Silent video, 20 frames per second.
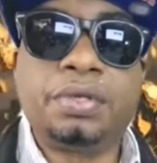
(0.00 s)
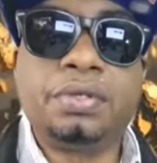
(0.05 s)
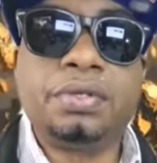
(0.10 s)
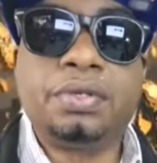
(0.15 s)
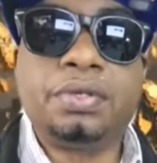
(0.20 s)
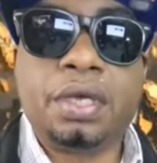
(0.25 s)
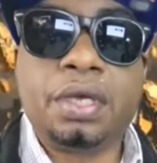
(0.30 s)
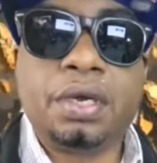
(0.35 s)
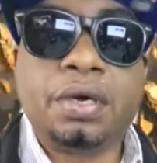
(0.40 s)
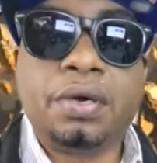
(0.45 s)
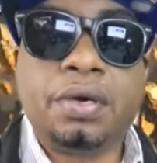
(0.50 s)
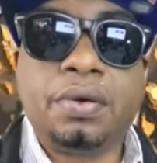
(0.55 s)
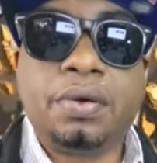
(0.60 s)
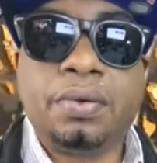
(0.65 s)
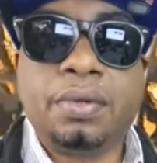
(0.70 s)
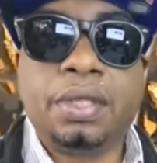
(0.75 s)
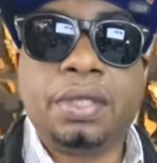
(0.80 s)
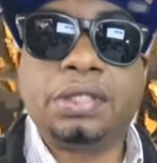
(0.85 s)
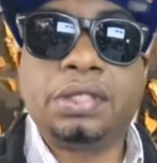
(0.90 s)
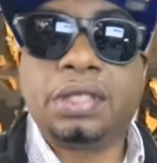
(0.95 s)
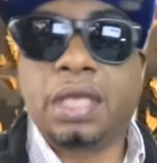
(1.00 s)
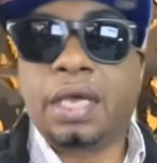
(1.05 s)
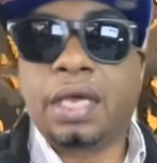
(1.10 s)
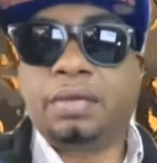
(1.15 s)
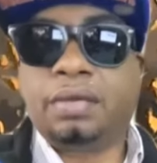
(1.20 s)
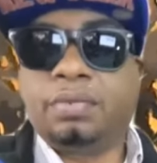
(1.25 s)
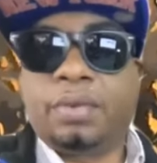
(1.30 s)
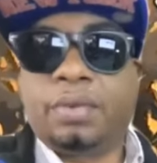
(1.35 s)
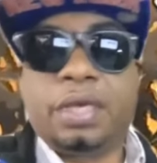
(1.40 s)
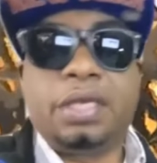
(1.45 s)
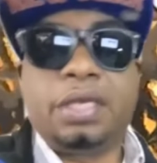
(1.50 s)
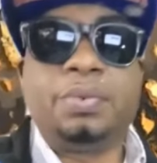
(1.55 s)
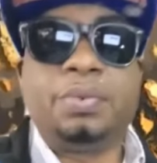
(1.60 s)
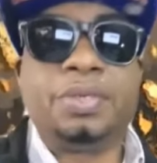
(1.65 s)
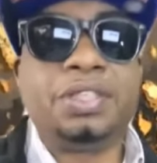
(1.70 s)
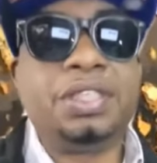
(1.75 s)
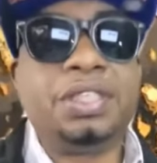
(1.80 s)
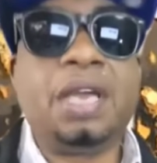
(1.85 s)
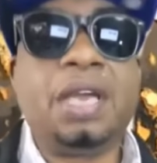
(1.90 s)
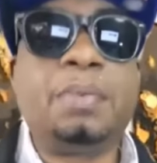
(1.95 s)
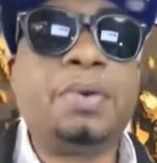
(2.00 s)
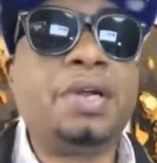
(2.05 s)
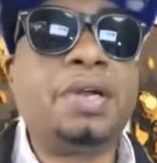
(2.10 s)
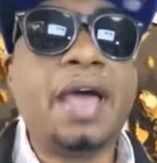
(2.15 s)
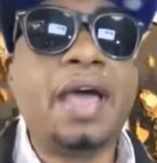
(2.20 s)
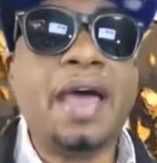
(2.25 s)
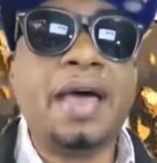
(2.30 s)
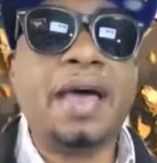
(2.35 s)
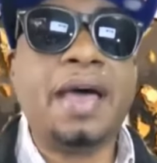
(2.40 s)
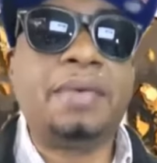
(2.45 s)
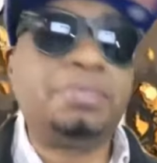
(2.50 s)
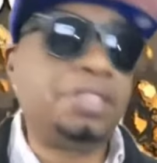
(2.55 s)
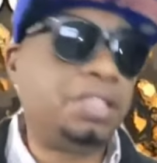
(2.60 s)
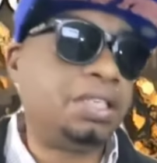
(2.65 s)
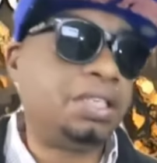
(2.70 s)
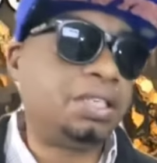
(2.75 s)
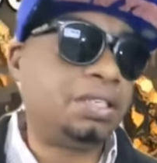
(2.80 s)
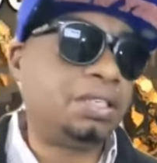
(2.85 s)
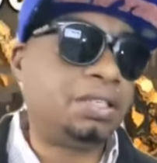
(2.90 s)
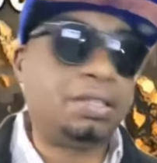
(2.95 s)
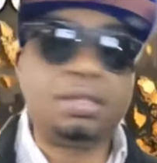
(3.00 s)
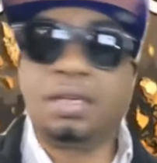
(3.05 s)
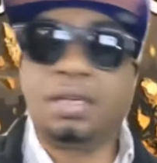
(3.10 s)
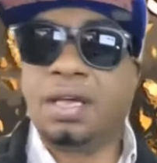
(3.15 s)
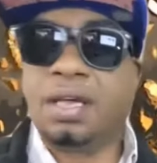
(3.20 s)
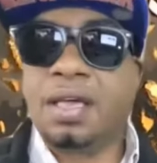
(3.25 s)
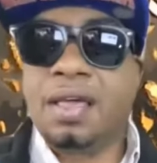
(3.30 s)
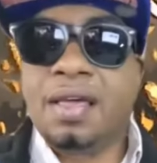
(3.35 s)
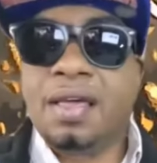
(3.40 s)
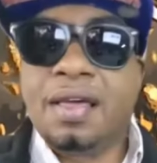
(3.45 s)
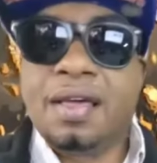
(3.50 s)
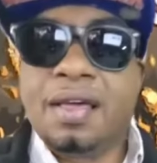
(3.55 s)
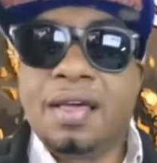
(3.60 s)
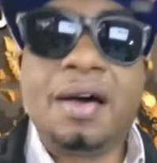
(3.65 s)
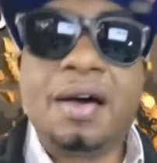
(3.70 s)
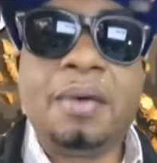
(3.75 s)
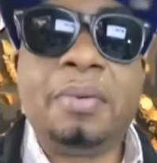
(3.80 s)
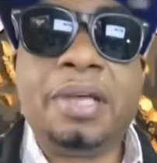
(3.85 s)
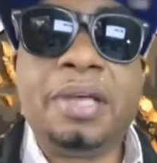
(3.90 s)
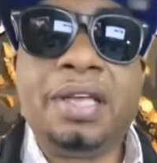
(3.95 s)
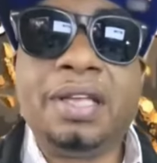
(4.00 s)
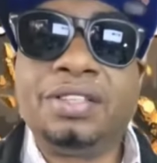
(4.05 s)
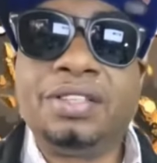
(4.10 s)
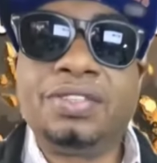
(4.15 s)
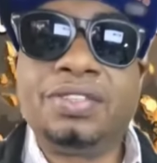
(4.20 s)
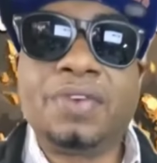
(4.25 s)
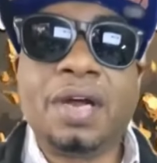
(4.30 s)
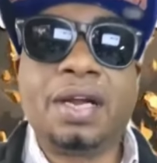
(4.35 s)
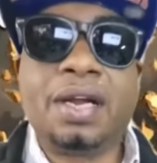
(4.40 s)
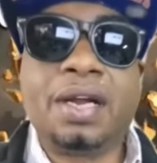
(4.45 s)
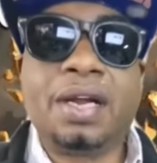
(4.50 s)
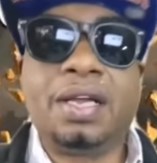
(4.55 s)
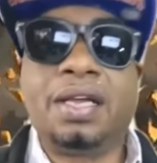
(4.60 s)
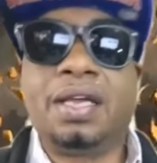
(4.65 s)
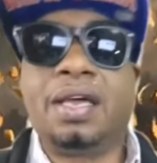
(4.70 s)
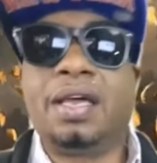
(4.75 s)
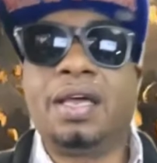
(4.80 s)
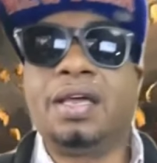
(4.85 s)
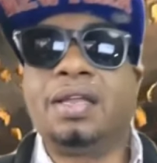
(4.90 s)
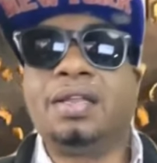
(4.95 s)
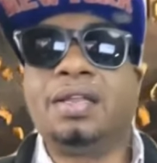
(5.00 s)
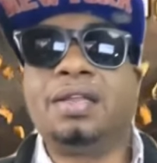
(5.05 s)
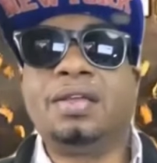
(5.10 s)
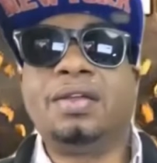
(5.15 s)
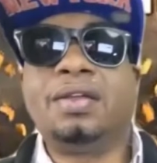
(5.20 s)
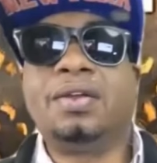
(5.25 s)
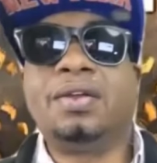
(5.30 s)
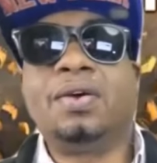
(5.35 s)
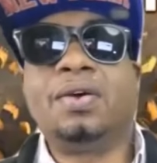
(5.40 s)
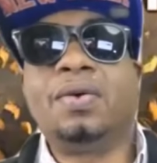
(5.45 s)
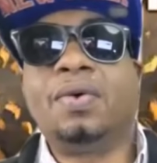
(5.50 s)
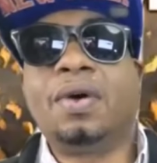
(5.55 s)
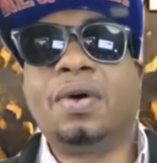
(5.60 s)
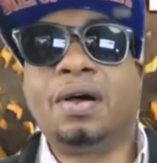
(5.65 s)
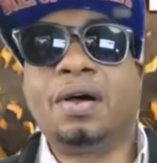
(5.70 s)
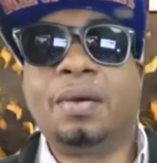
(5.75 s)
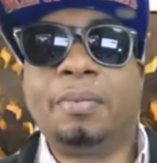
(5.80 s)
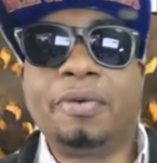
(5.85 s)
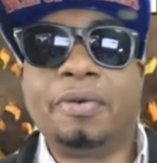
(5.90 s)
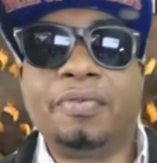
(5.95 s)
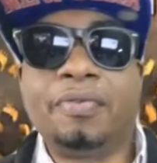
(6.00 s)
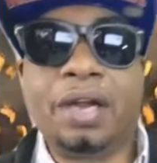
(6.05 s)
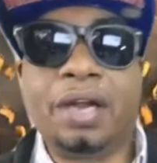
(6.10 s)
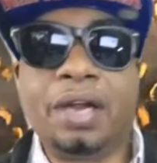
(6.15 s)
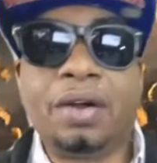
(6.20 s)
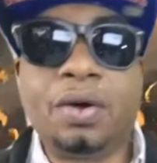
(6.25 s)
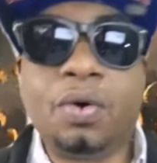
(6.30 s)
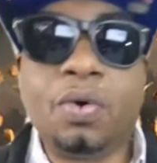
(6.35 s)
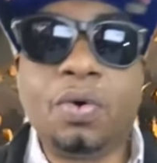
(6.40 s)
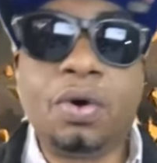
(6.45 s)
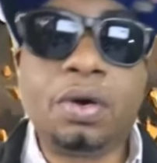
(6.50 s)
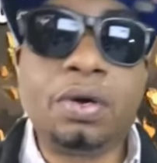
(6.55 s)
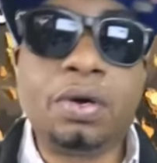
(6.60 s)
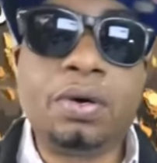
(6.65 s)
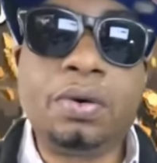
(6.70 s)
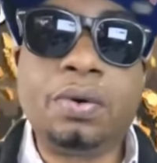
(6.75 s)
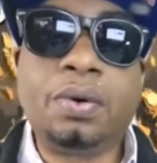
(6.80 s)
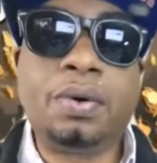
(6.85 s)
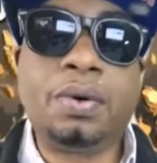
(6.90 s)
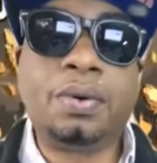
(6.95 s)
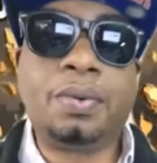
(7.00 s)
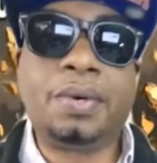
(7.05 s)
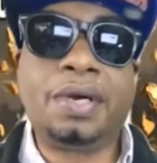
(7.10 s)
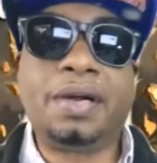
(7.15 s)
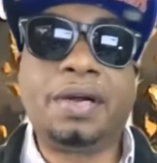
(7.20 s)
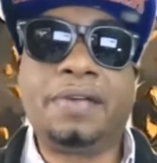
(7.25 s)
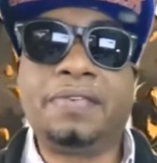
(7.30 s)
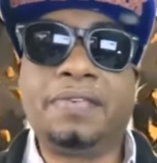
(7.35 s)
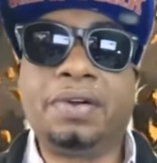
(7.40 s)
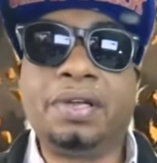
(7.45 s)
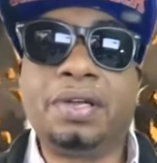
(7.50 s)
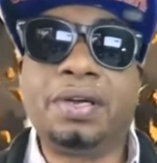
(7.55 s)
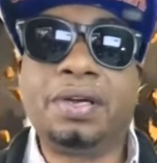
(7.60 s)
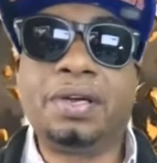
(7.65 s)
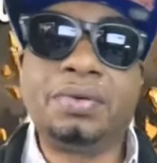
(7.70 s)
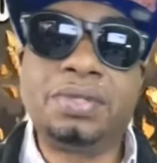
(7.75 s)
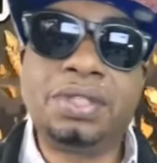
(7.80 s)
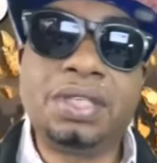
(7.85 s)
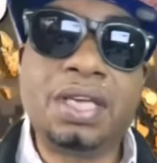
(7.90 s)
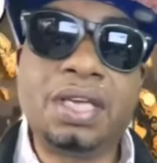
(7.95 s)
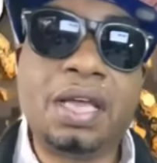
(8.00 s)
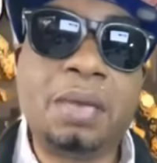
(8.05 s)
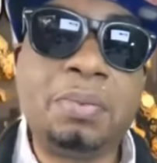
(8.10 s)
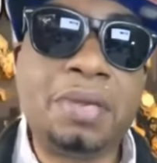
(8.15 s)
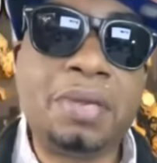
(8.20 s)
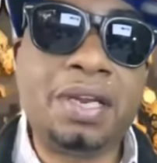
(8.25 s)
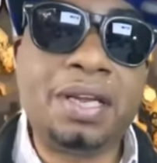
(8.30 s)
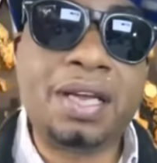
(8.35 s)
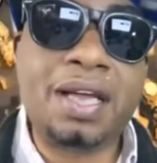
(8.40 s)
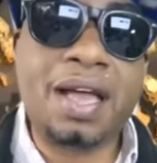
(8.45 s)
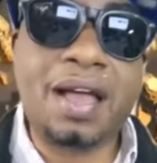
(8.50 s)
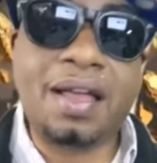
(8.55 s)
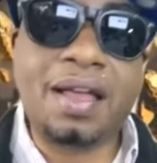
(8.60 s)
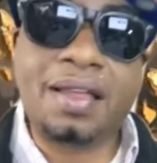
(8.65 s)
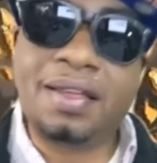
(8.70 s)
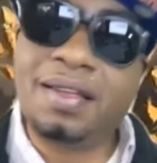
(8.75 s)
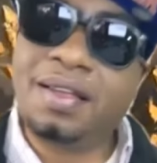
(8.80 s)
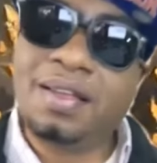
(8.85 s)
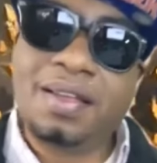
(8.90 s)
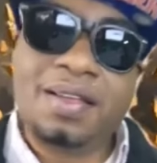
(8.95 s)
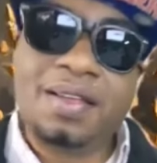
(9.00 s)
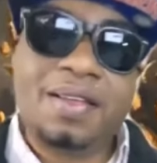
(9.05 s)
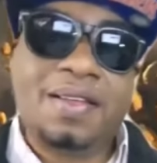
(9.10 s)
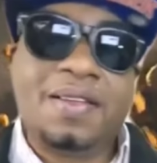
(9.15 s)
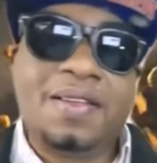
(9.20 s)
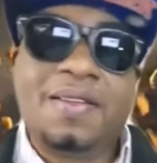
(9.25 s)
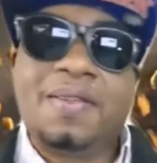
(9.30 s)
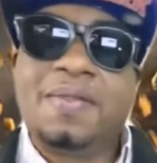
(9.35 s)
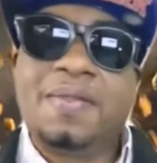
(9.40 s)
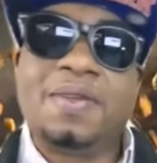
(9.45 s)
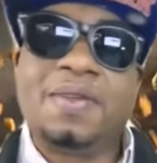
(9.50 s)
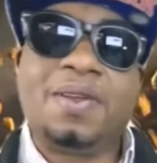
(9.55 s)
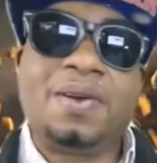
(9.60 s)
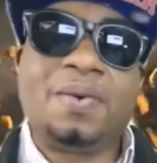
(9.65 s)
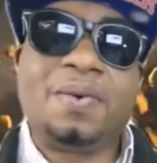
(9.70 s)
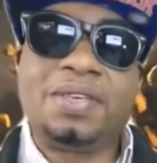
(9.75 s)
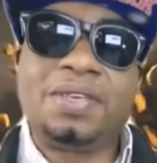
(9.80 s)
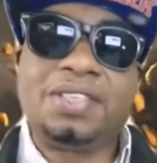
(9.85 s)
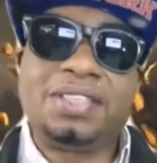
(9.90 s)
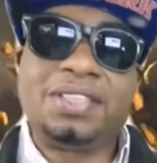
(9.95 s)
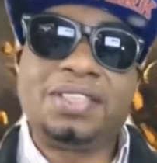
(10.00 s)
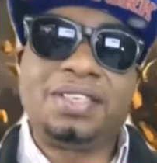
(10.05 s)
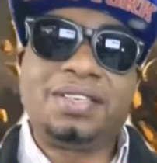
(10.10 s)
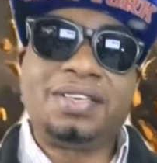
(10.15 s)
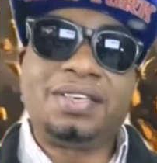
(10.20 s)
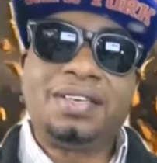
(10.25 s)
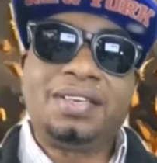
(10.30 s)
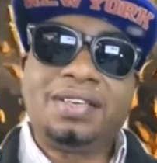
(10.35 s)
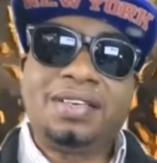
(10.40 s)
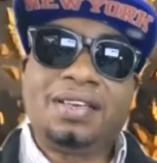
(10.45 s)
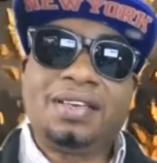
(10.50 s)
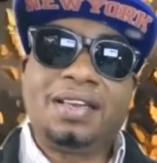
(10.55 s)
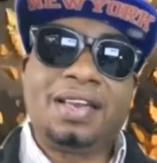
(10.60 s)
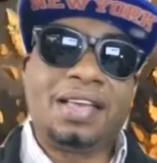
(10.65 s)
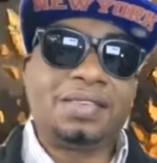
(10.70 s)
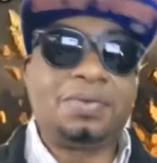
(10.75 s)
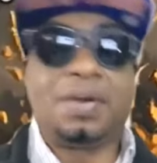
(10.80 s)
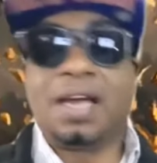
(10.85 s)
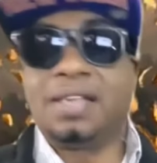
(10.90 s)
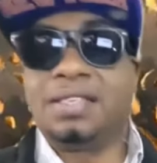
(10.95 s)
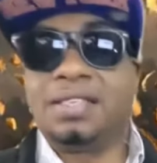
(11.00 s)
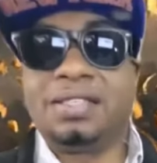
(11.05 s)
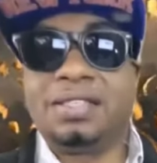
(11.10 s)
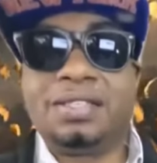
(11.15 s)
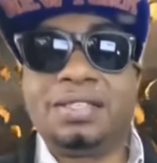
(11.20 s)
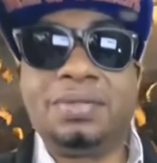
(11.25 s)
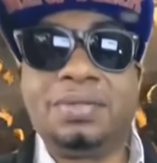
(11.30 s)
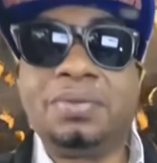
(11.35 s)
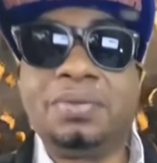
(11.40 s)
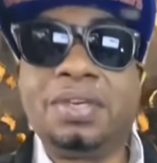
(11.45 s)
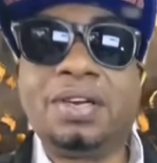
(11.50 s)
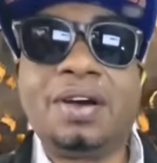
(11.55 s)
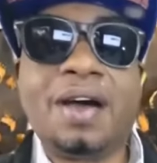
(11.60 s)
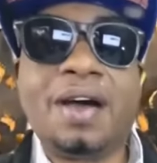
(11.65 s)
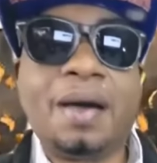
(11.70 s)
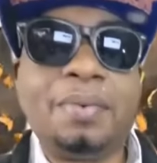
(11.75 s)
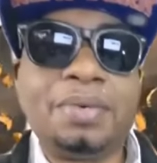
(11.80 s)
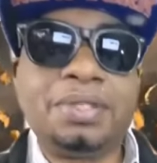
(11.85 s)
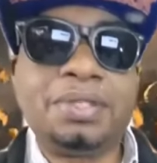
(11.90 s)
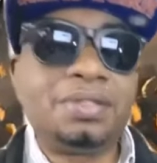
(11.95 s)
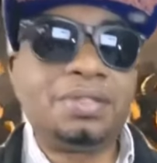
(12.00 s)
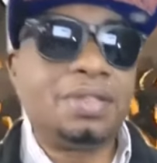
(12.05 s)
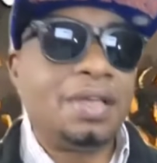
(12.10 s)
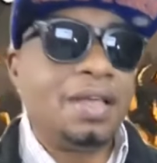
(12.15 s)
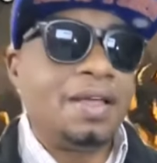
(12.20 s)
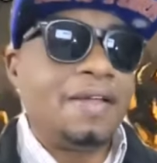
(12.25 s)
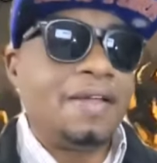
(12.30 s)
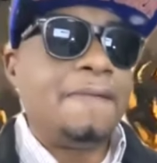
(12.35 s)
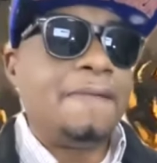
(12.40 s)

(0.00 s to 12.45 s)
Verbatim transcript: You know, mm-hmm. It's like Wendy, when she came on the app, she didn't come in trying to get, you know, um, a rain of corn or whatever. You know, she came in and got, you know, what she could. And that's what I did too. You know, I was,